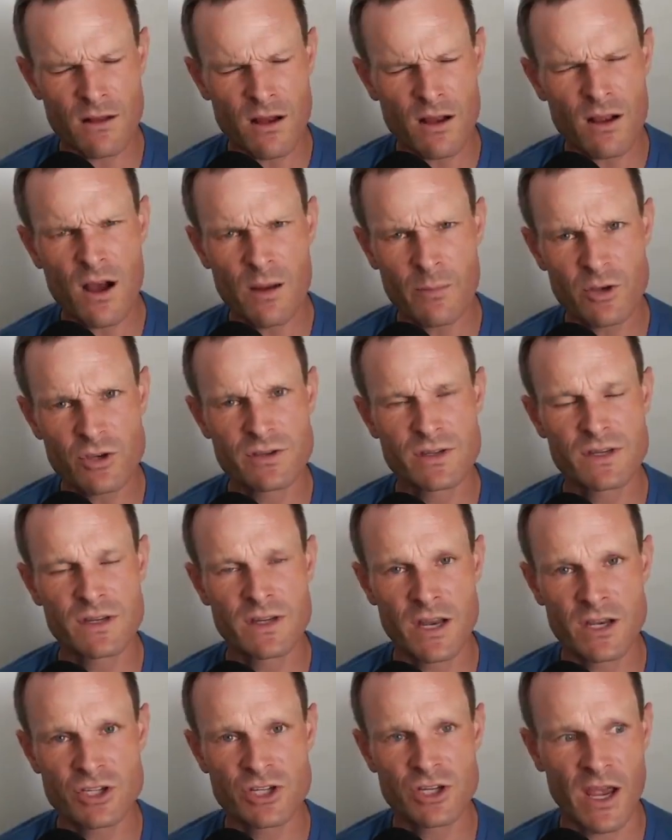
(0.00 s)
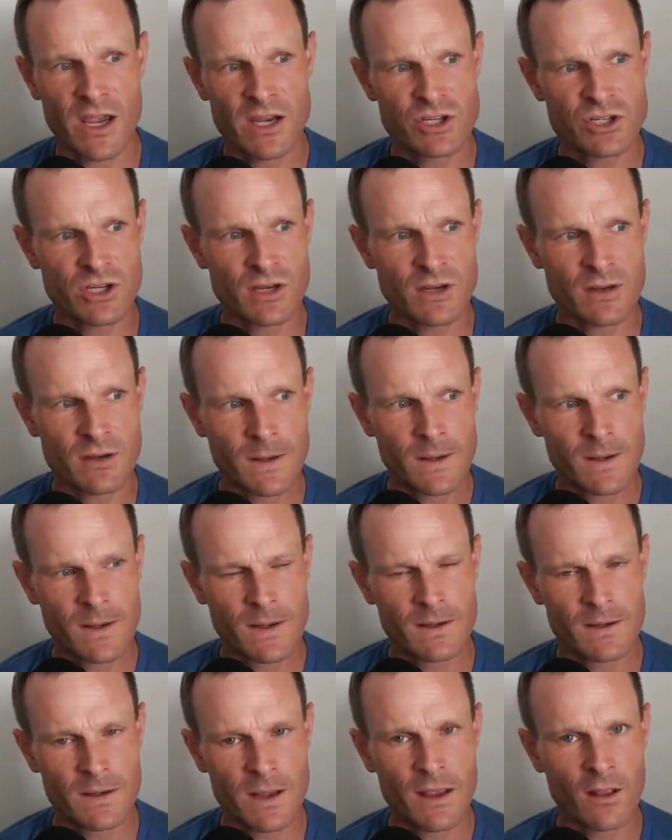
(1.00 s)
like, oh, I'm interested in education,
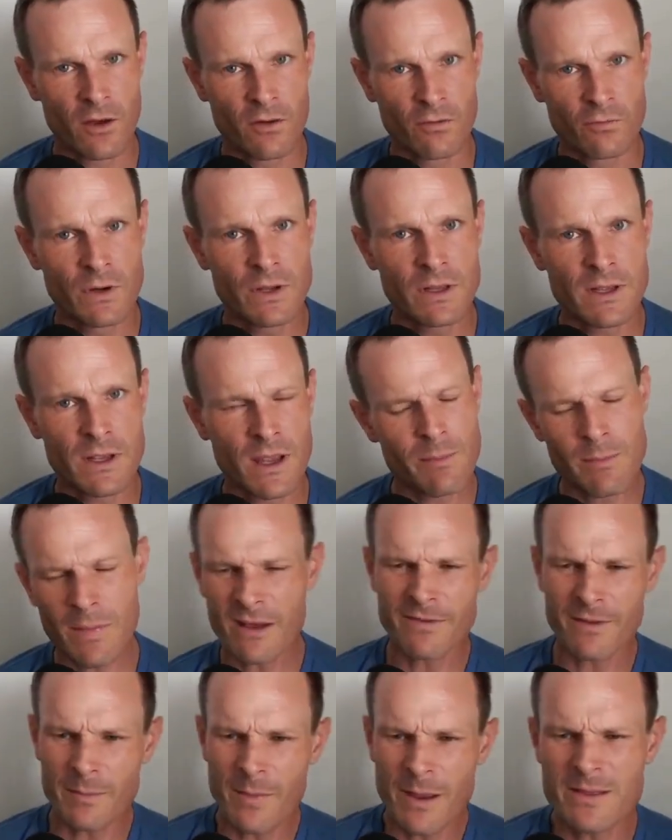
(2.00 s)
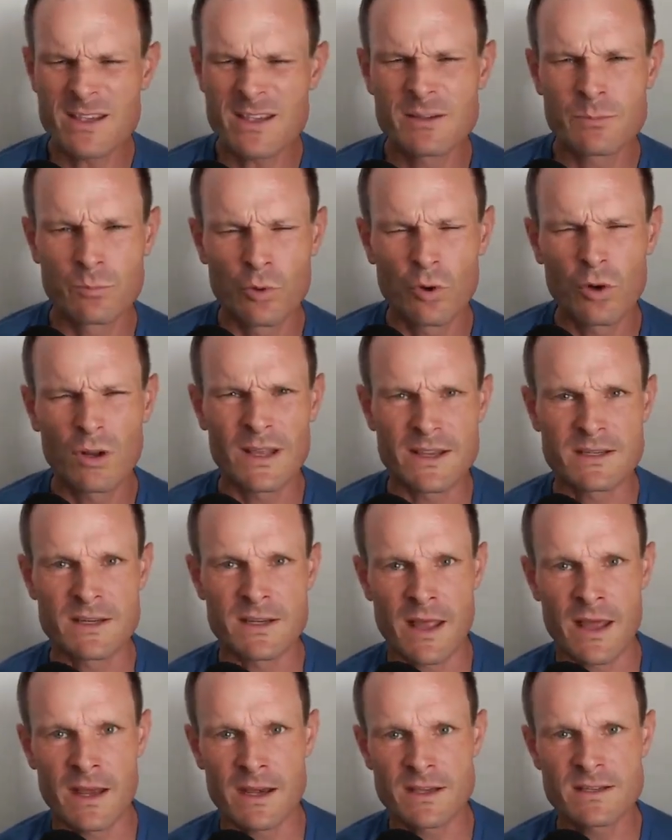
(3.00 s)
yeah, like really, and in fact, mate, there's a broader lesson in
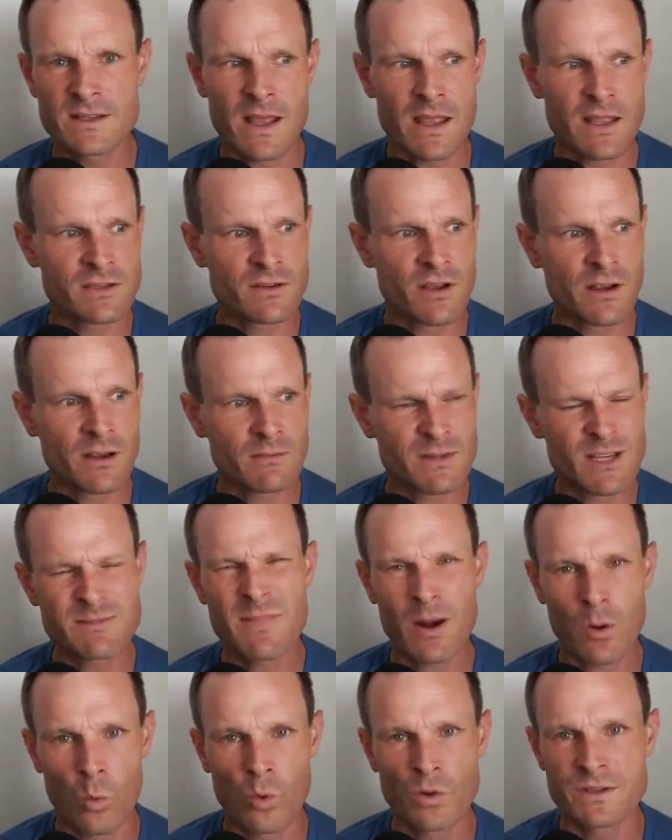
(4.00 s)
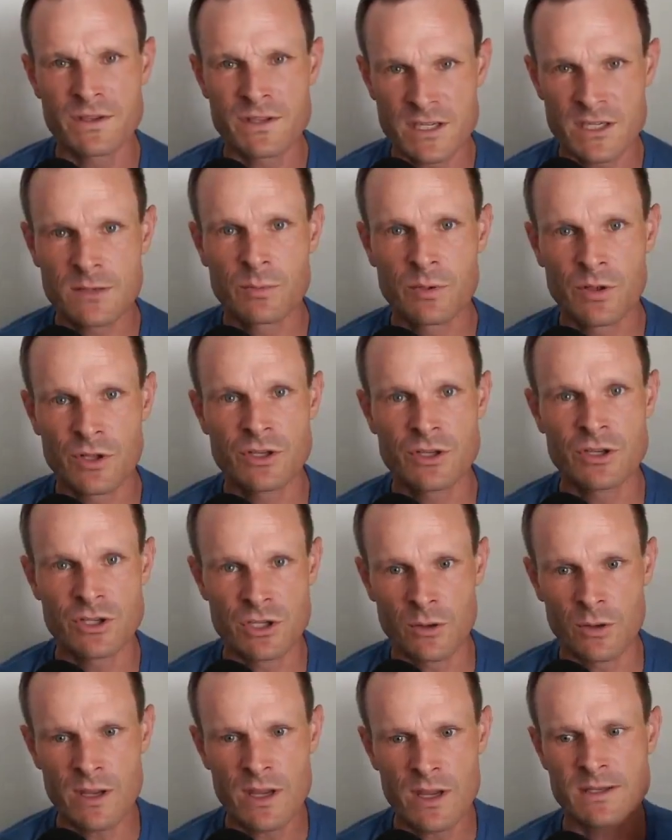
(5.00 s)
that, isn't there? It's like, it doesn't matter what discipline you're
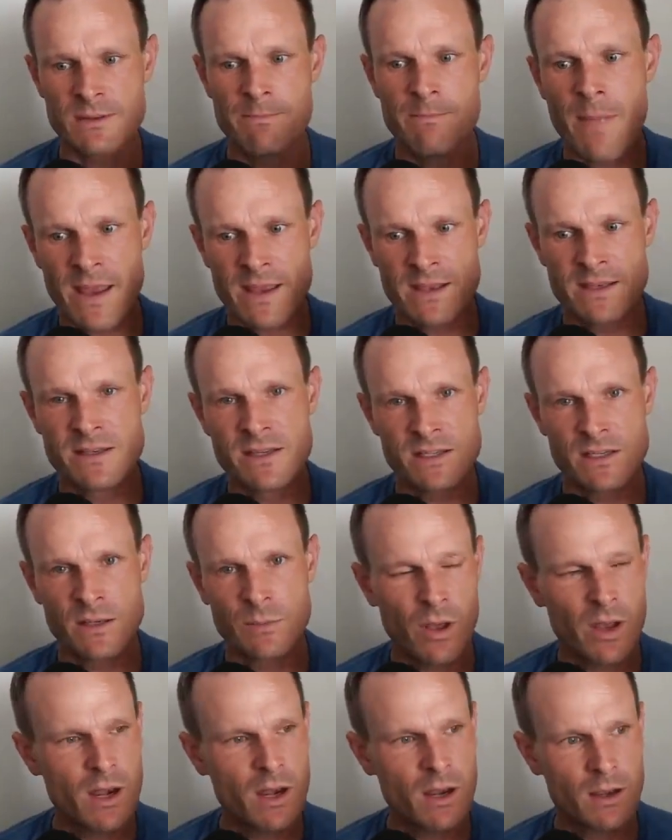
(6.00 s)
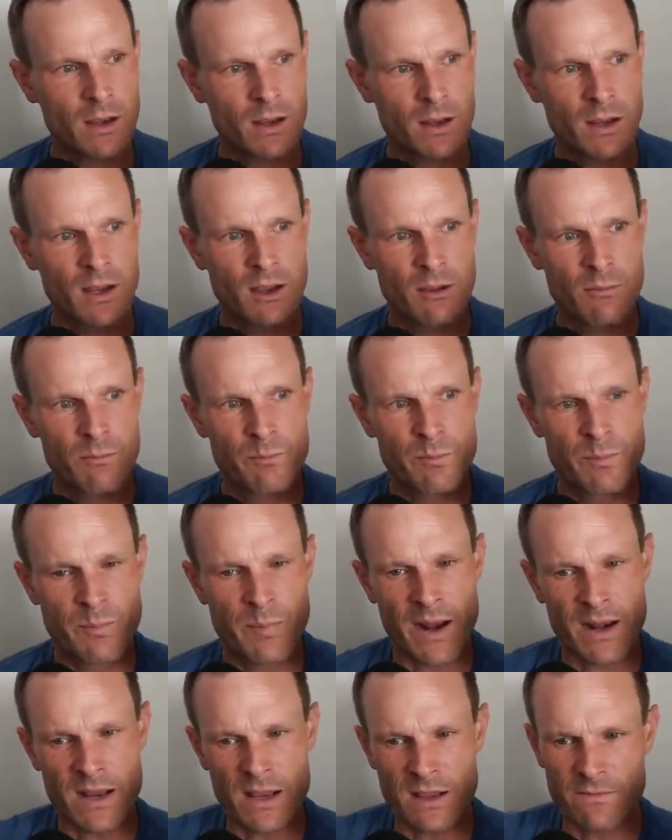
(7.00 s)
doing as a main discipline,
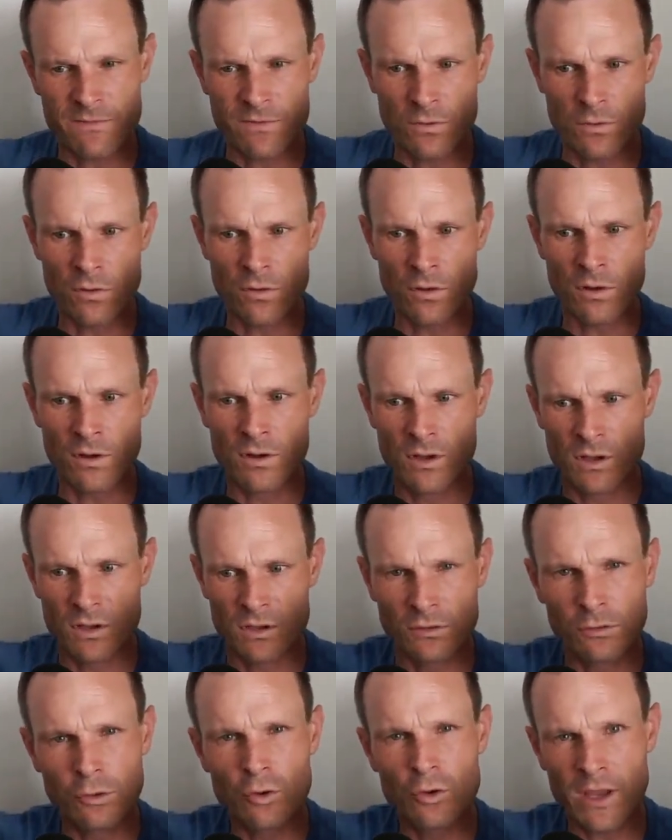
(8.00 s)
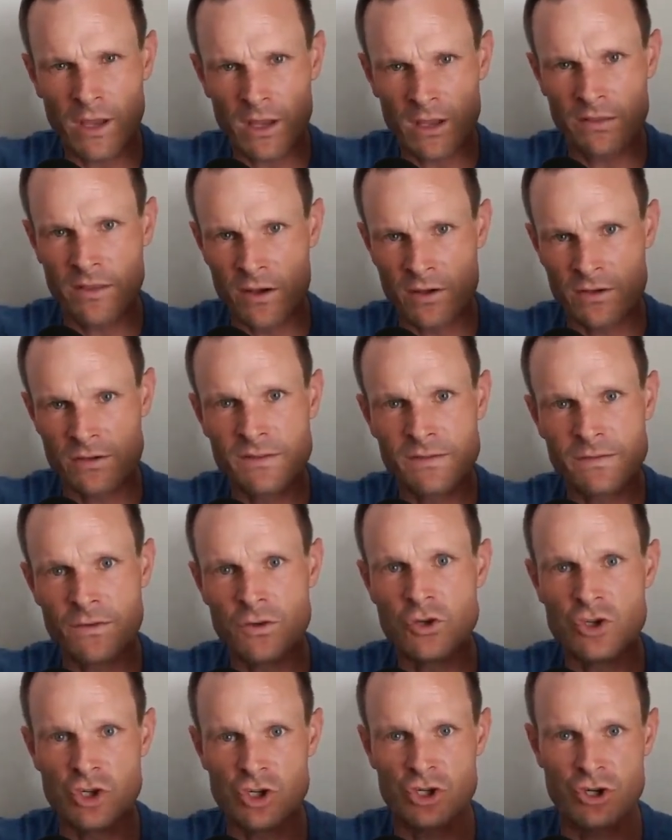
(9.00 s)
but if you're looking at those
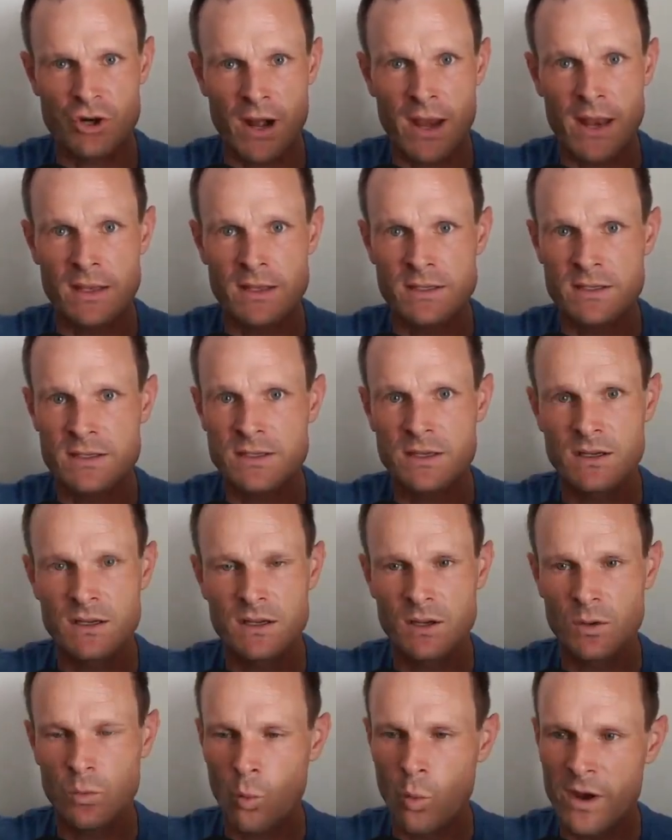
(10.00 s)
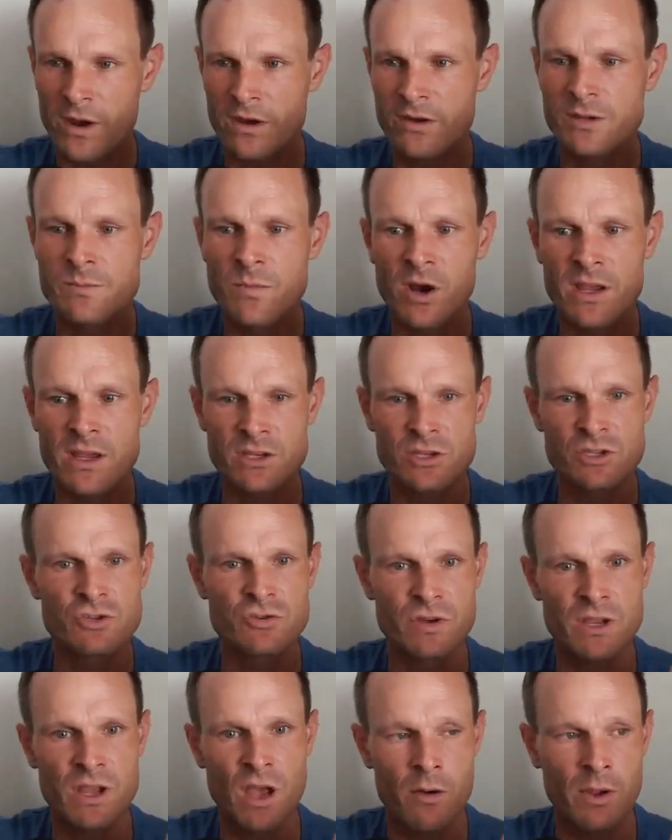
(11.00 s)
future trends, where is my
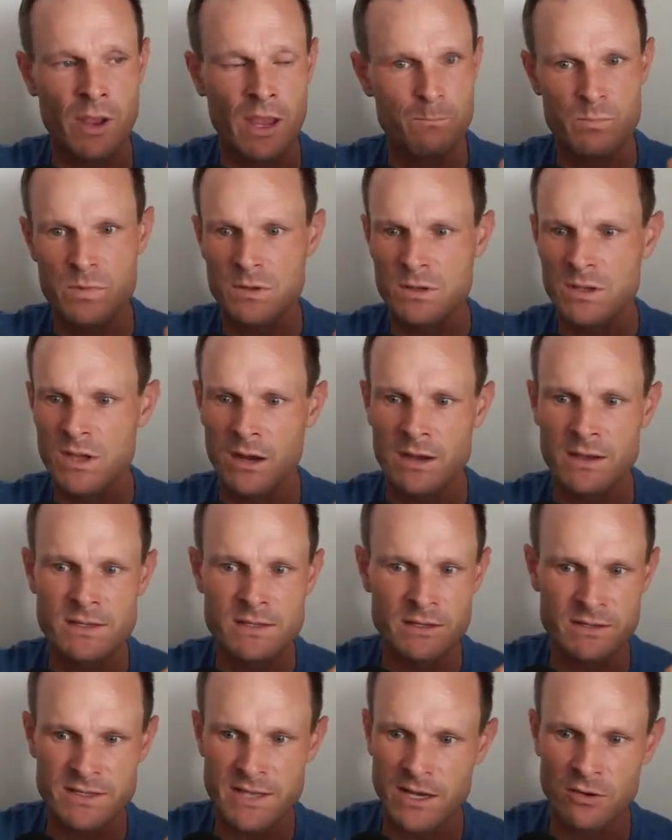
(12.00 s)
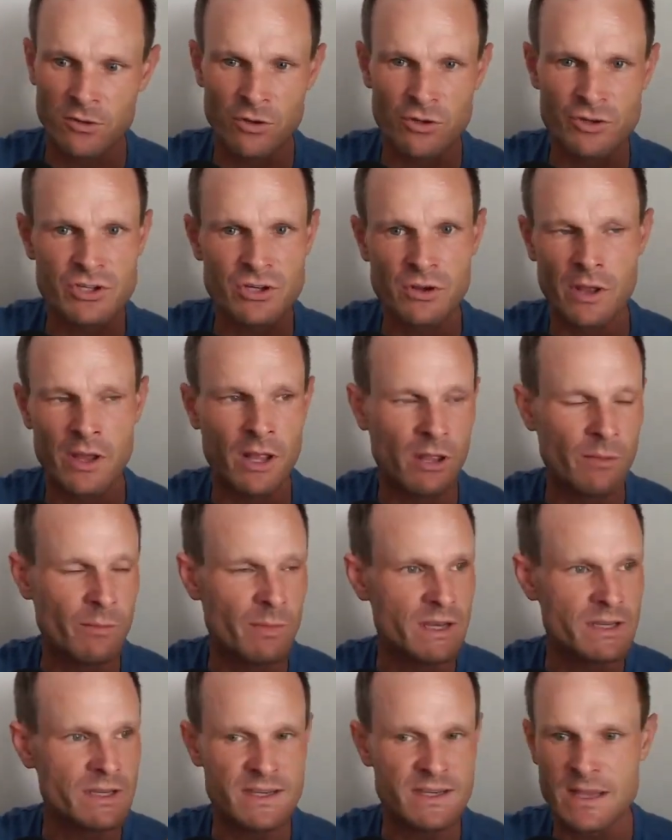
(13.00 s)
industry going? You know, is there a technological
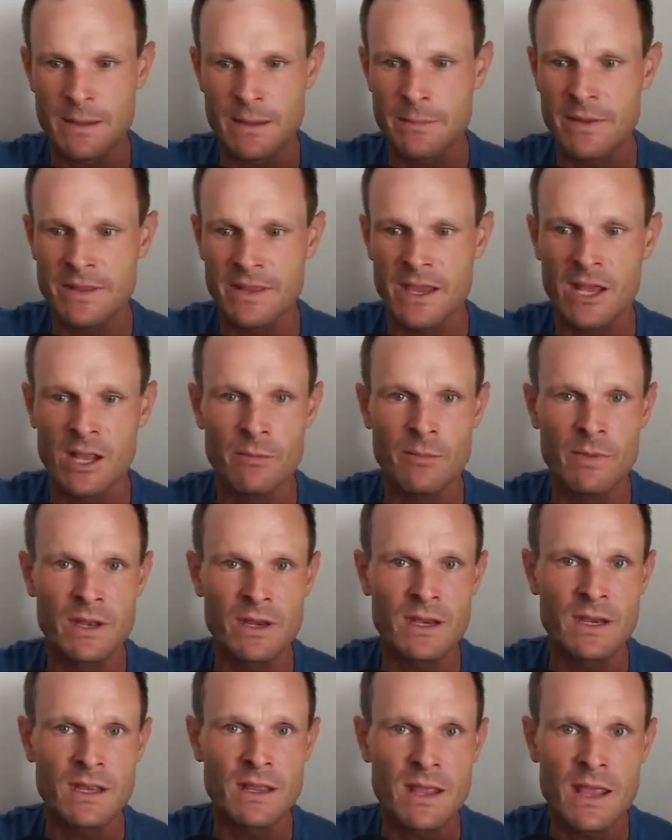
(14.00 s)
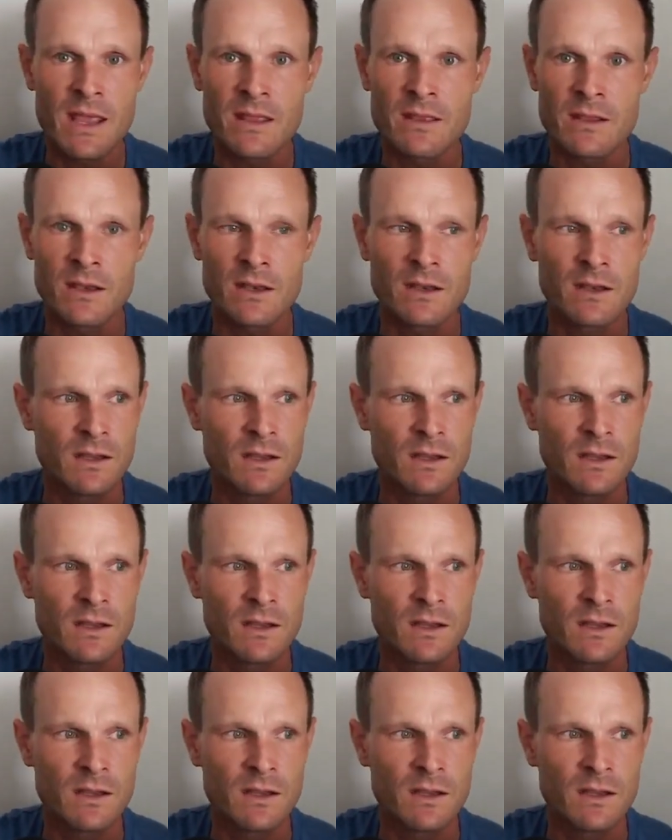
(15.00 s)
element? Is there some other element in there